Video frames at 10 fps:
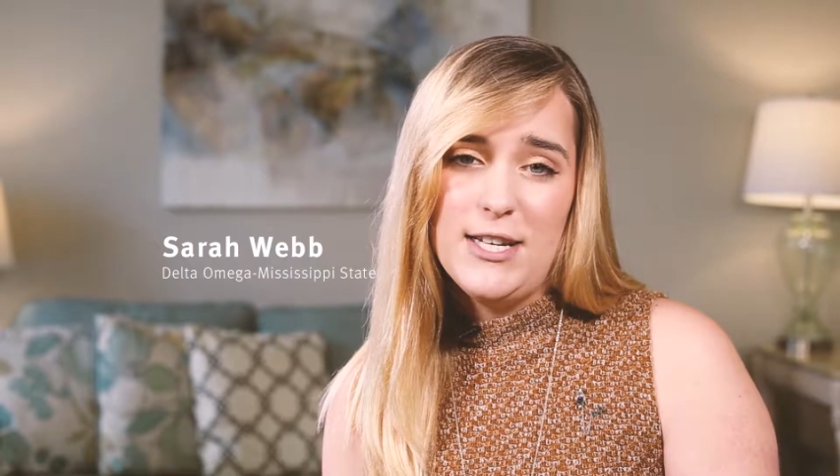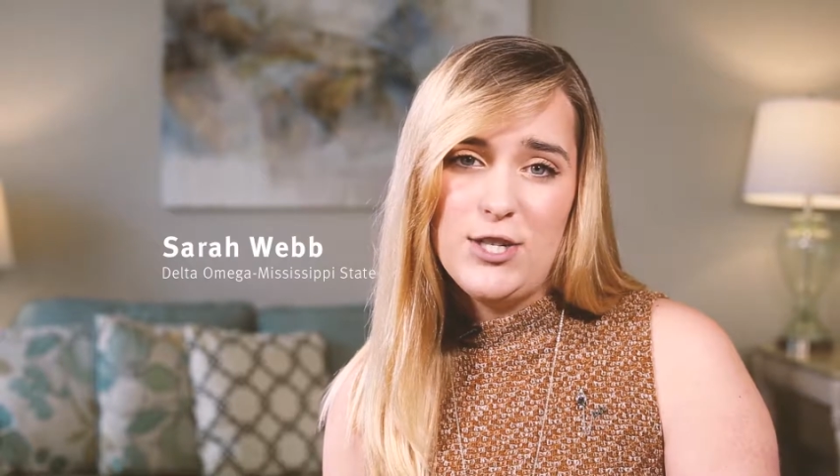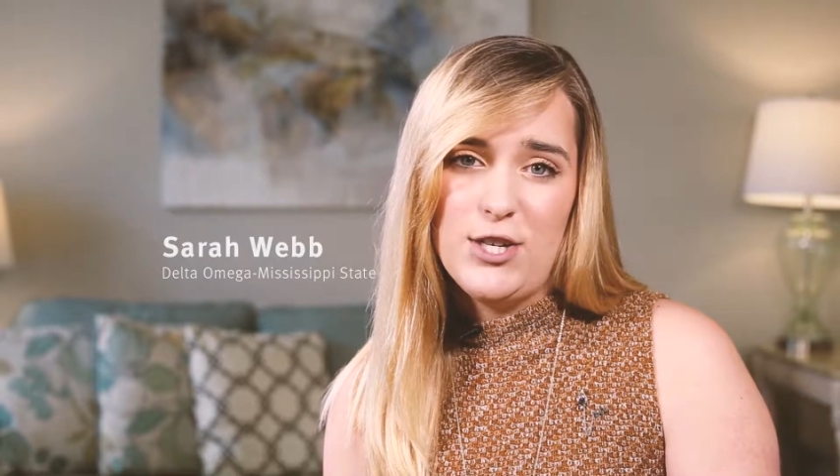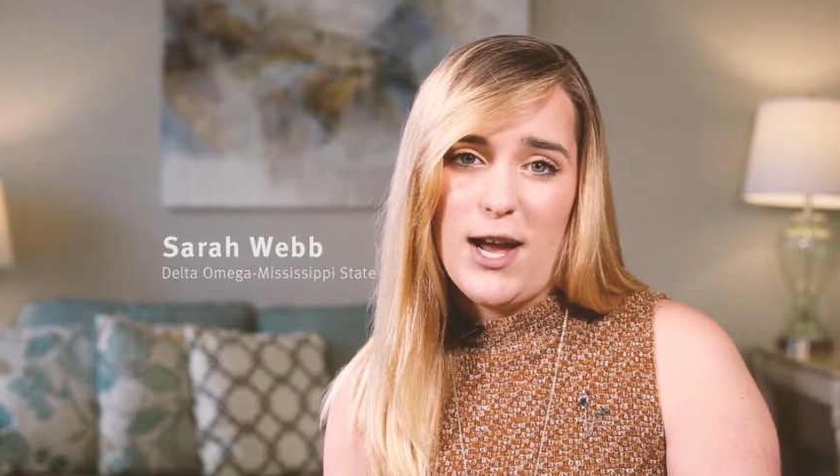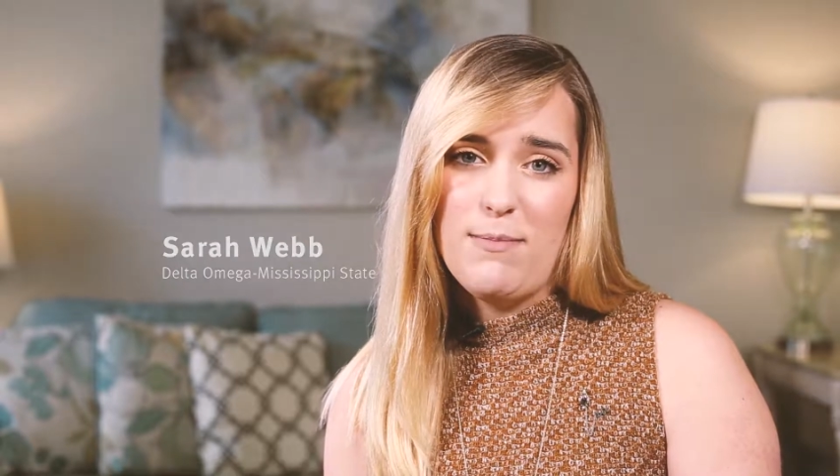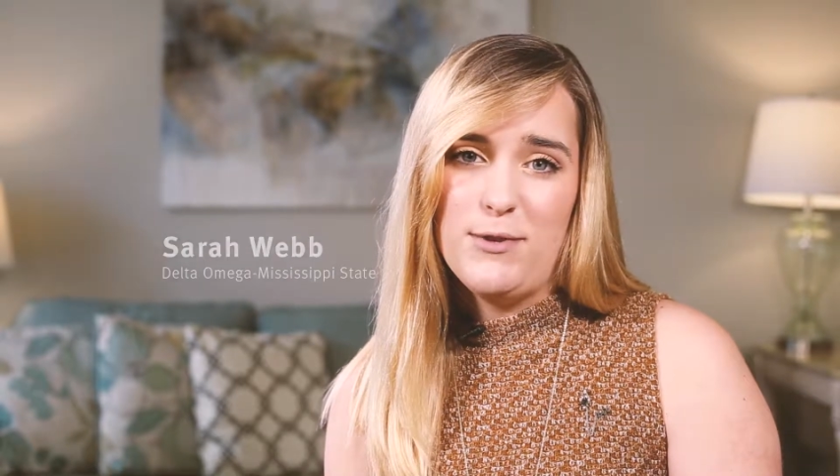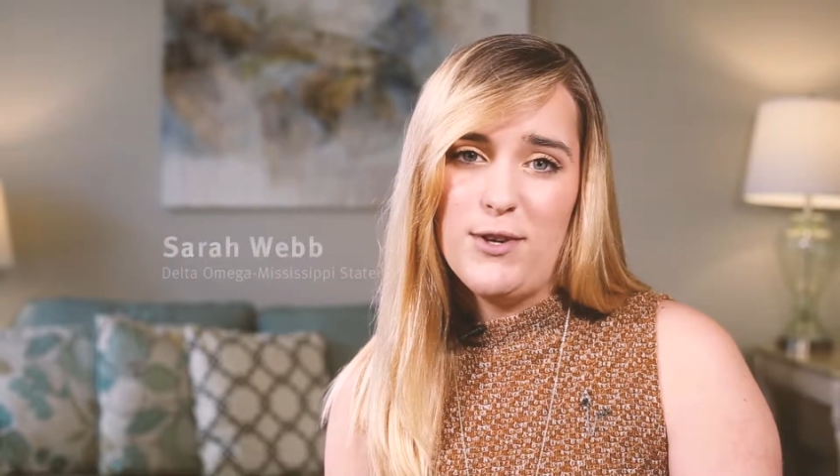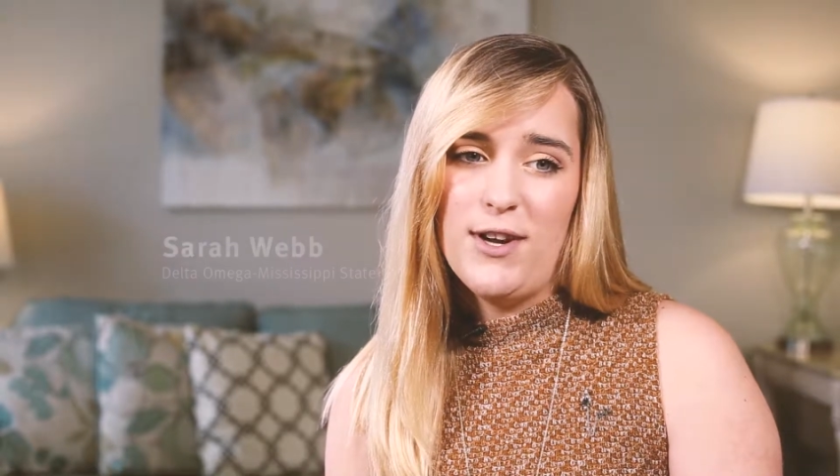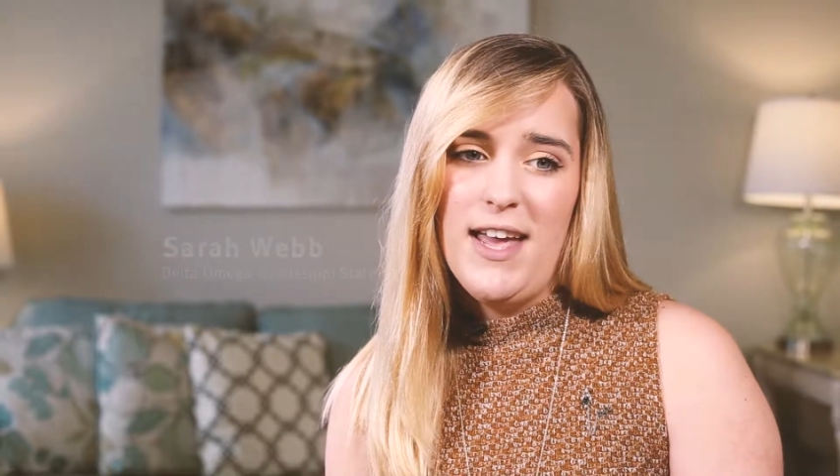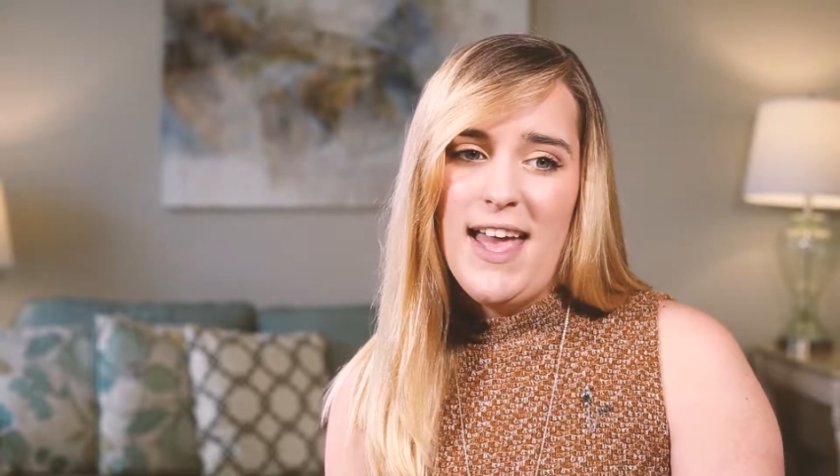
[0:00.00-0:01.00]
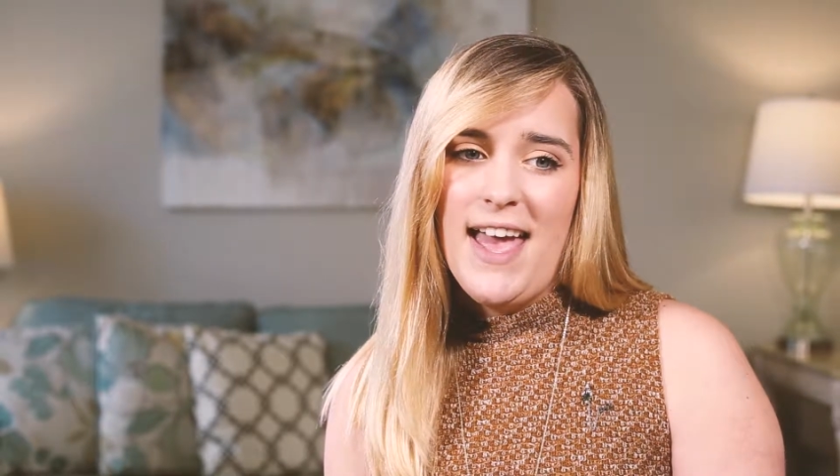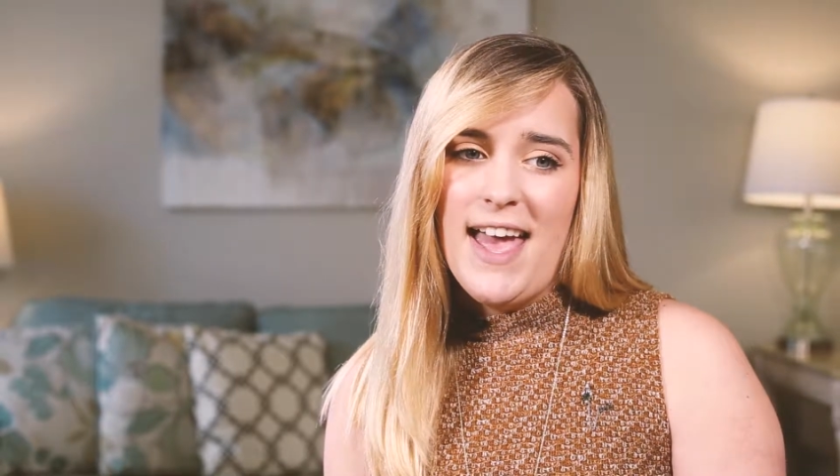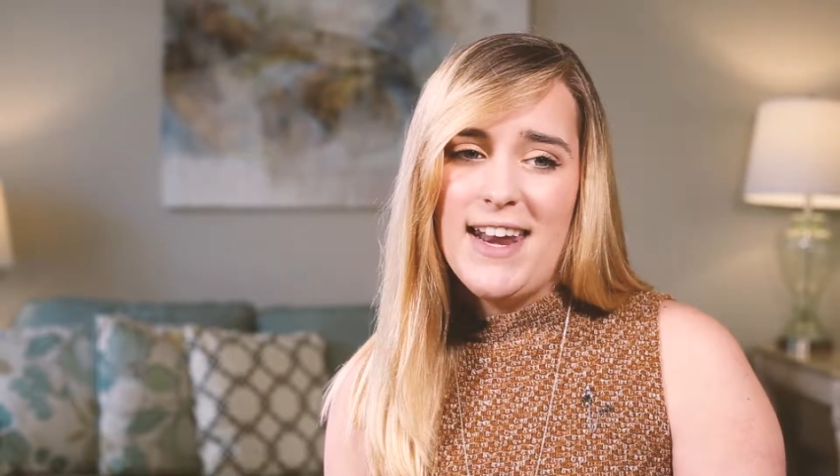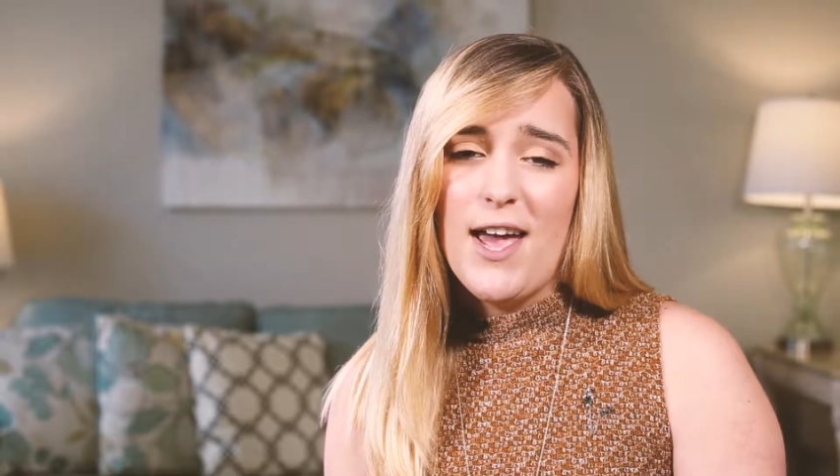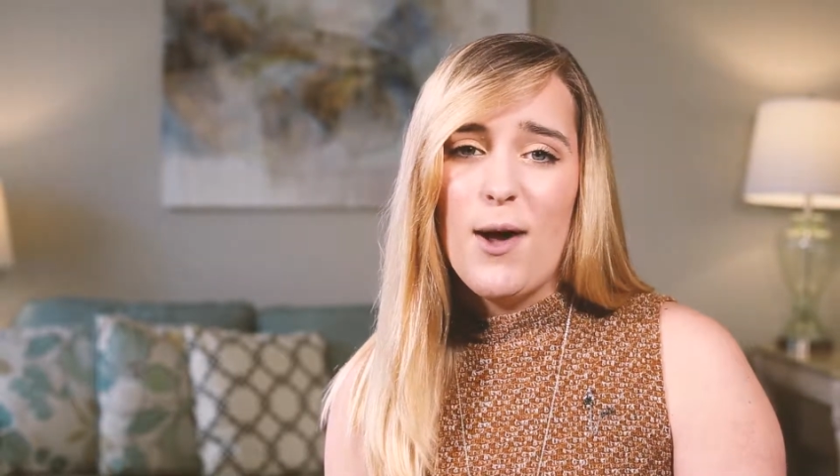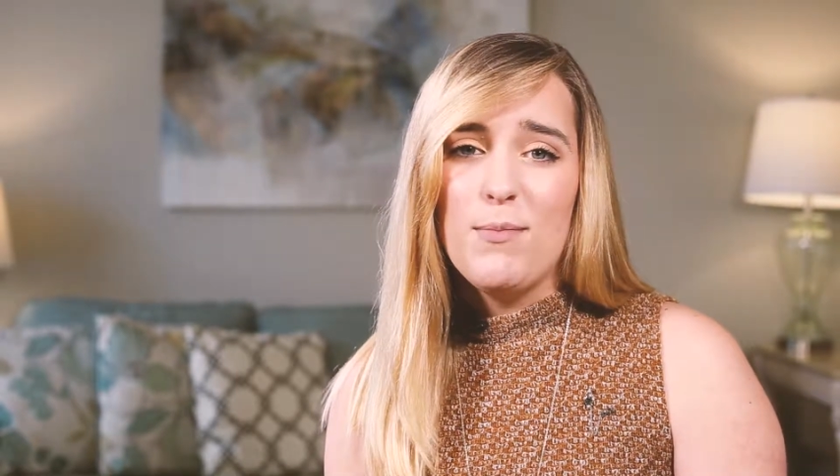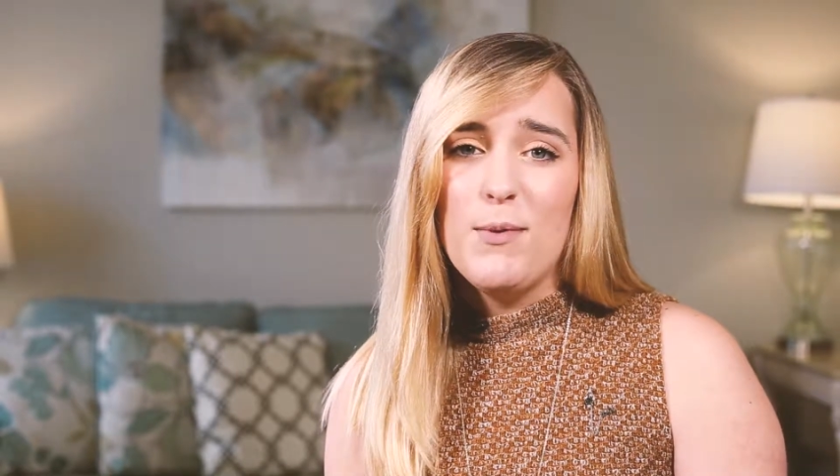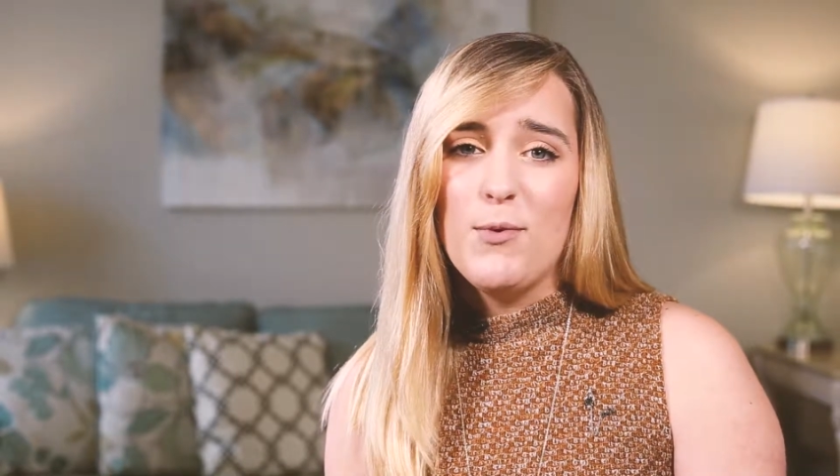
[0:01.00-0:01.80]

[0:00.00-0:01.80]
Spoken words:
each chapter, and it helped